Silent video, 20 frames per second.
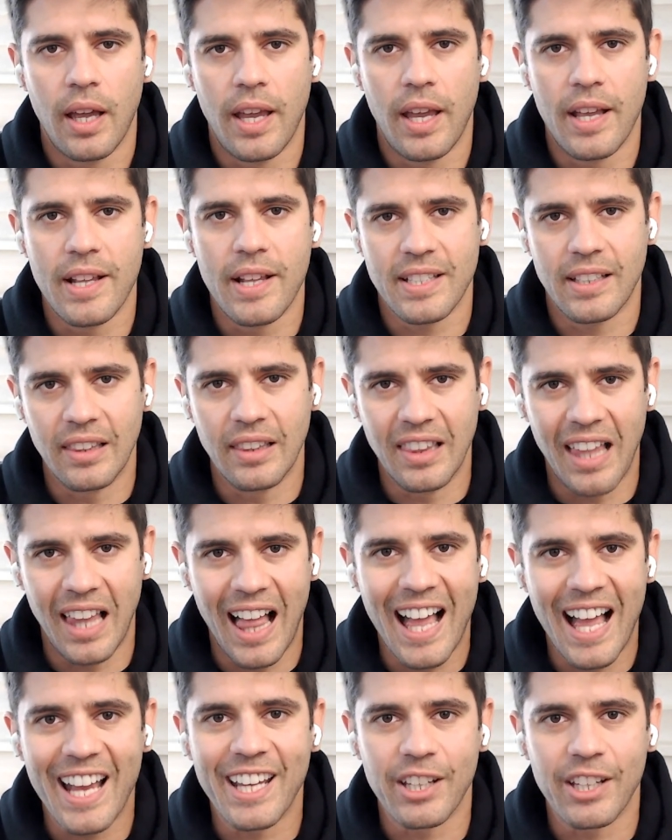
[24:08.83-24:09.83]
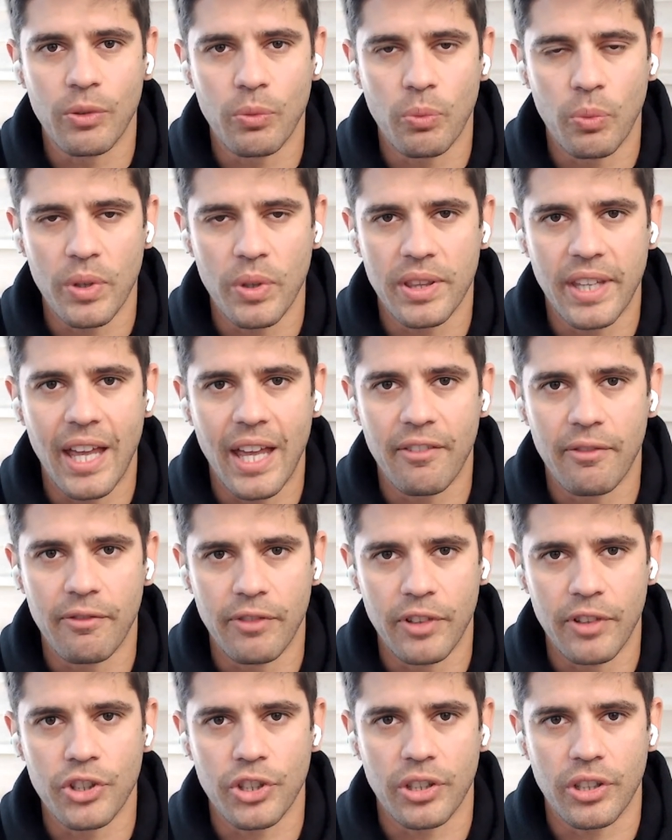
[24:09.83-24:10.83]
it's aligned with that
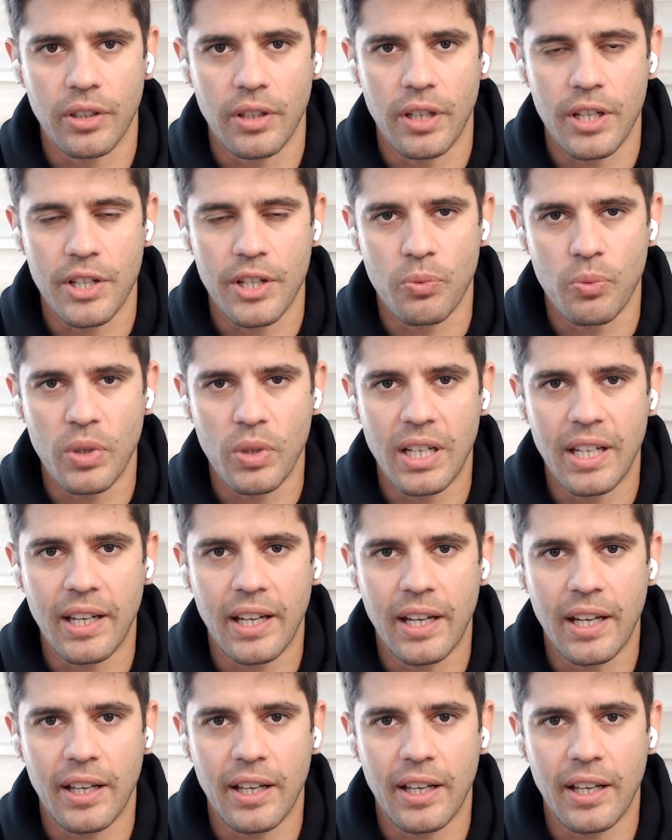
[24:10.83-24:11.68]
vision? It's really